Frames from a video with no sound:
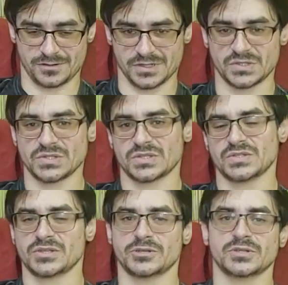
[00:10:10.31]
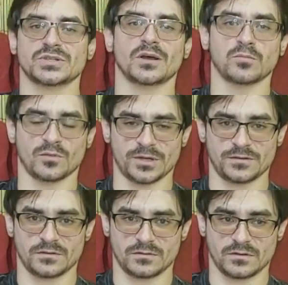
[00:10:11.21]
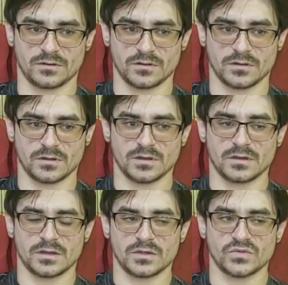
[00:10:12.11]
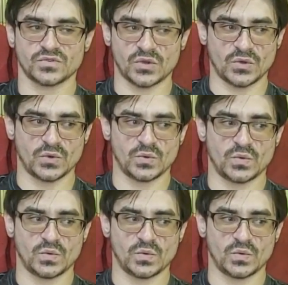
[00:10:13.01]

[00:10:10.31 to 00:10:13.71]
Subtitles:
This is considered a supplement. So